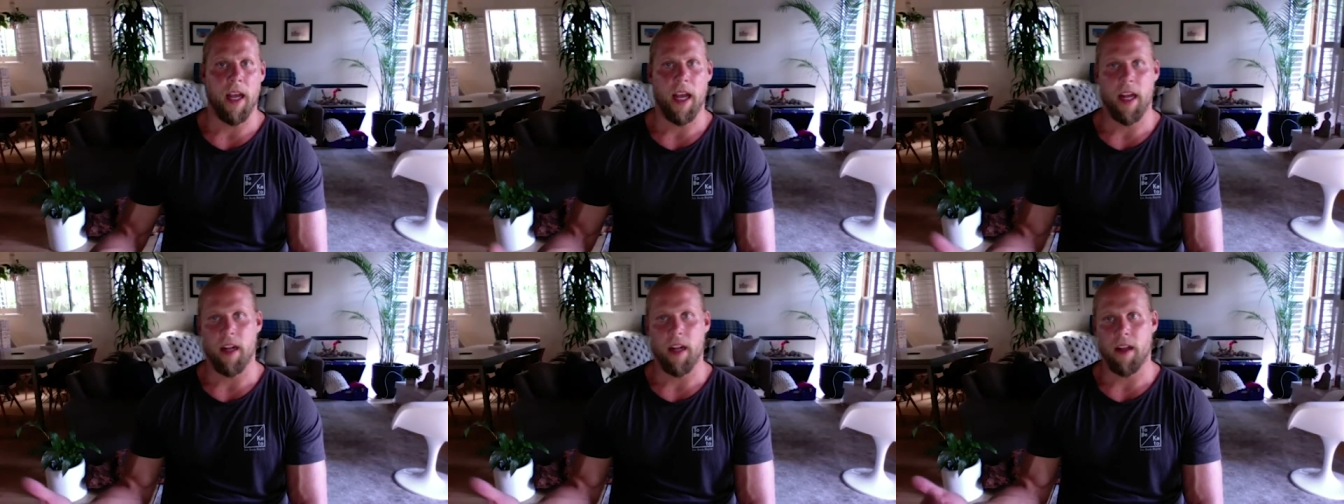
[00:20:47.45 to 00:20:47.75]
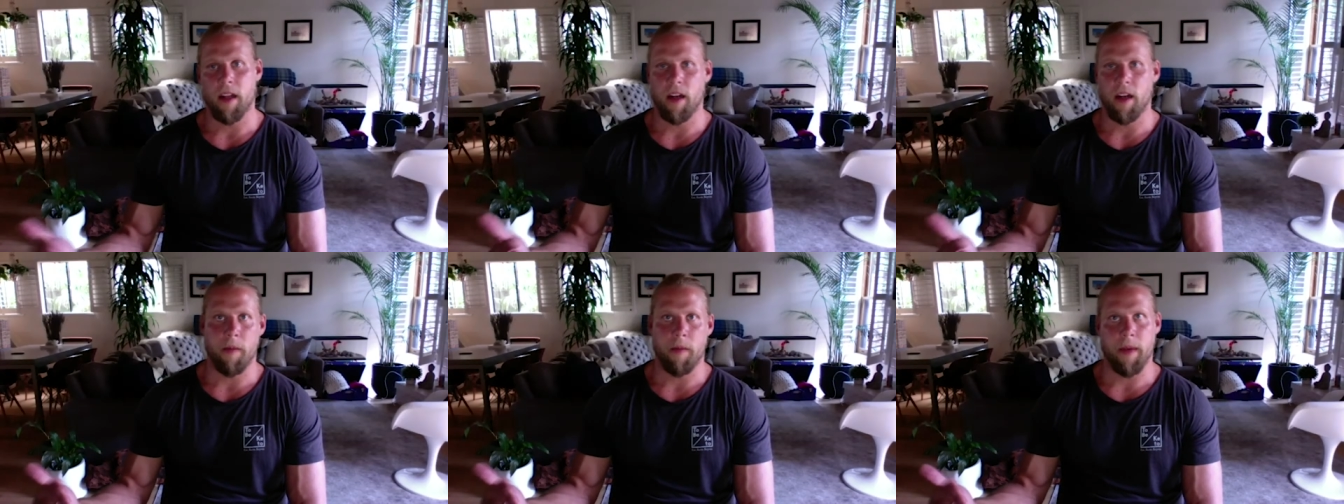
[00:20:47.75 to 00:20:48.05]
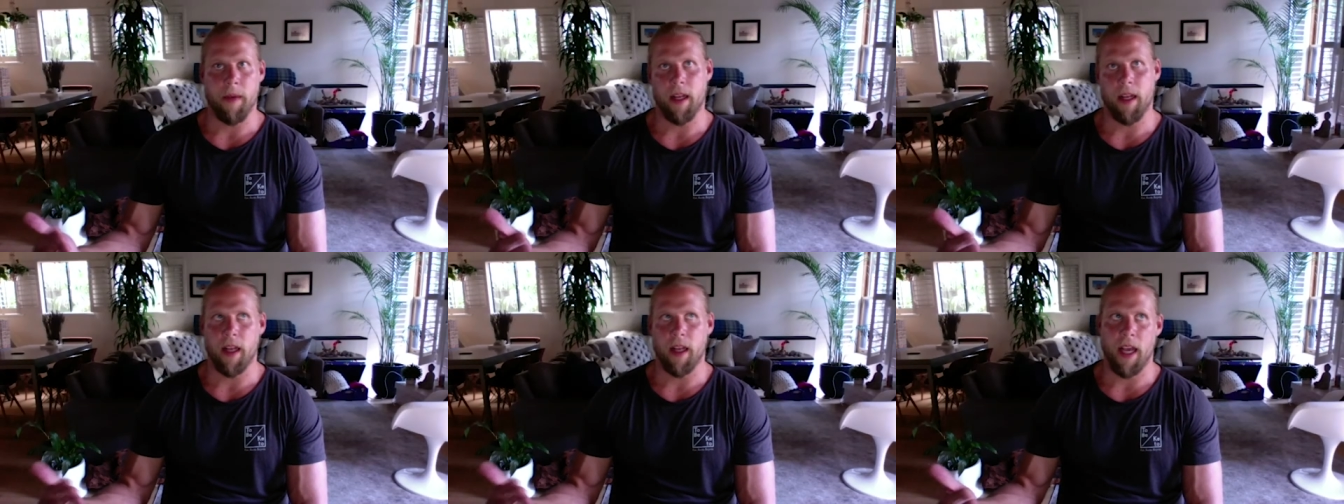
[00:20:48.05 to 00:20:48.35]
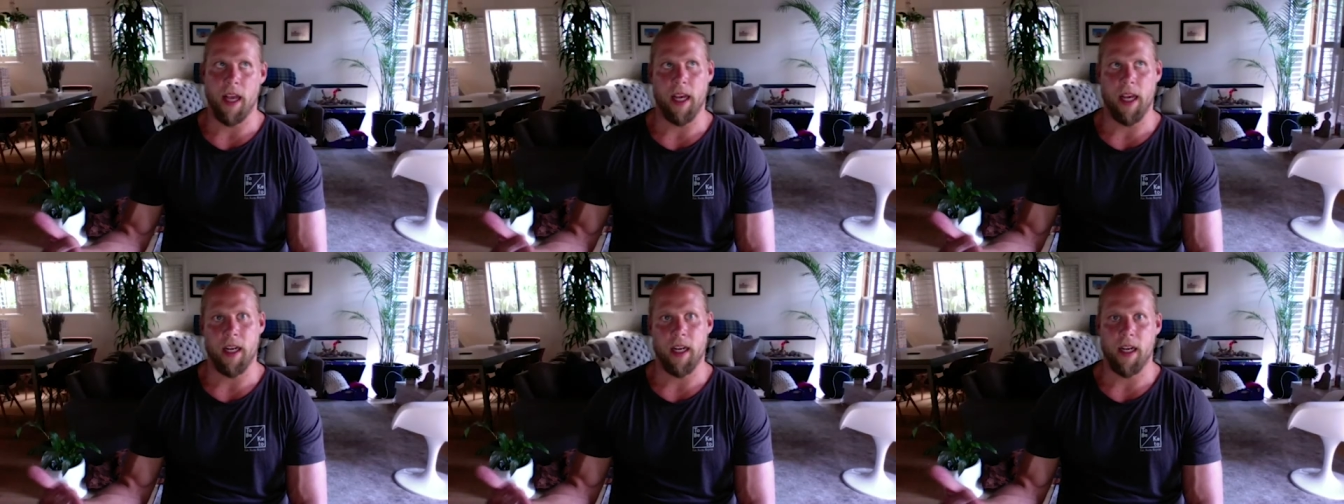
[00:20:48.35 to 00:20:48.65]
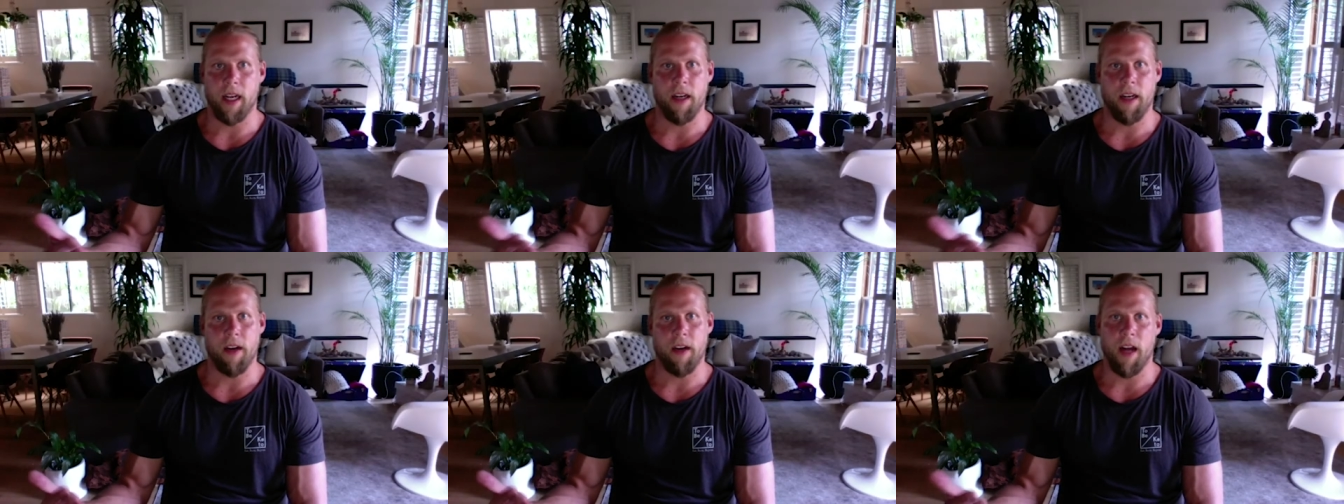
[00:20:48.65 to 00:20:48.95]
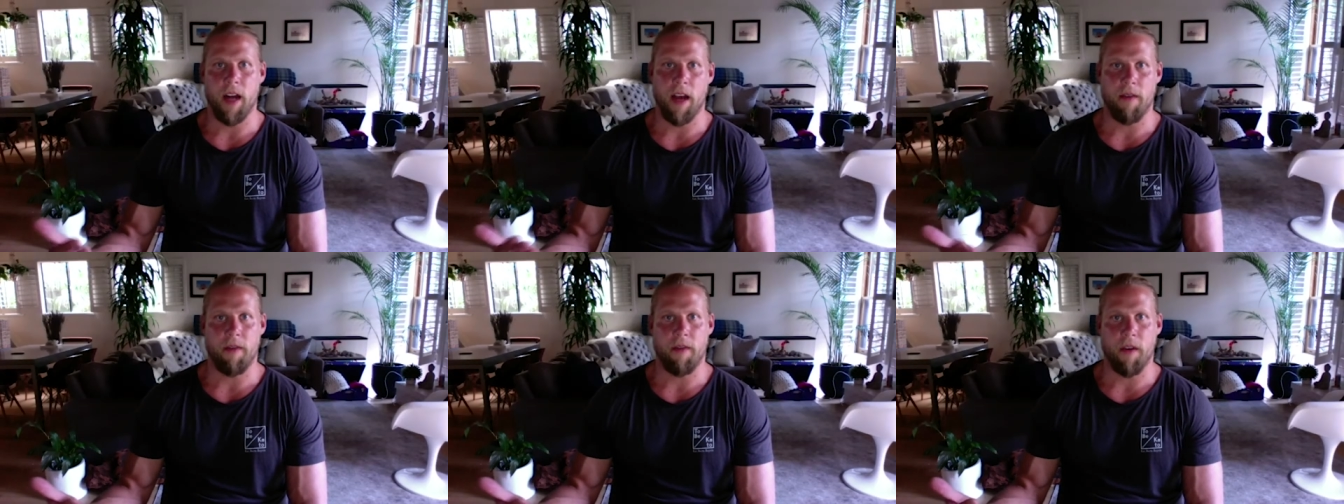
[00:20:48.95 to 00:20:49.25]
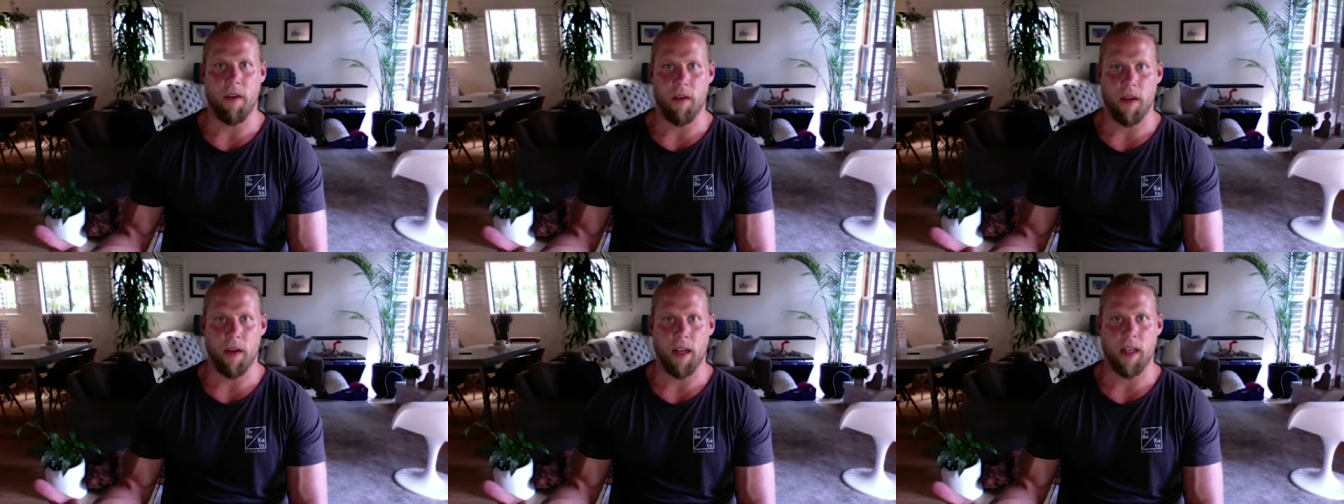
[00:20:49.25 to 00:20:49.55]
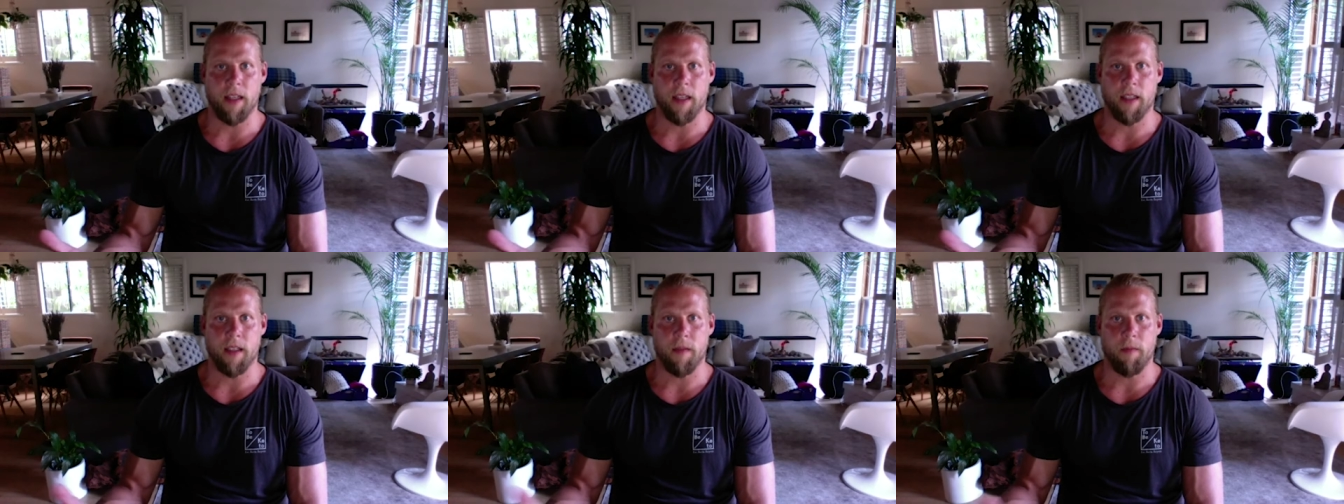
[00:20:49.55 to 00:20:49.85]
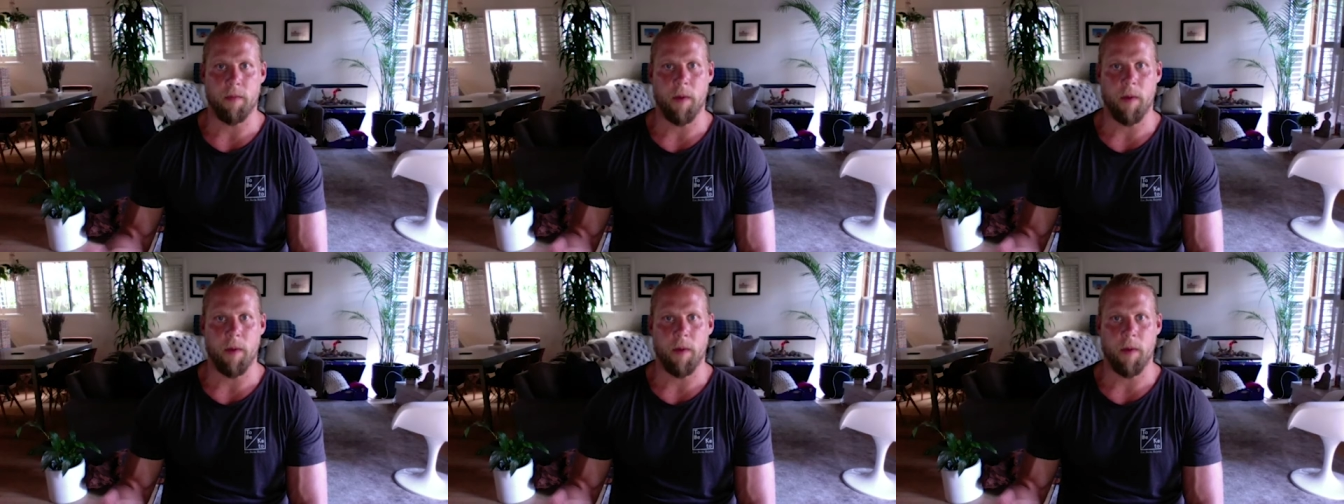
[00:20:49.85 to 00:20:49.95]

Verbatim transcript: and a little bit like you're not focused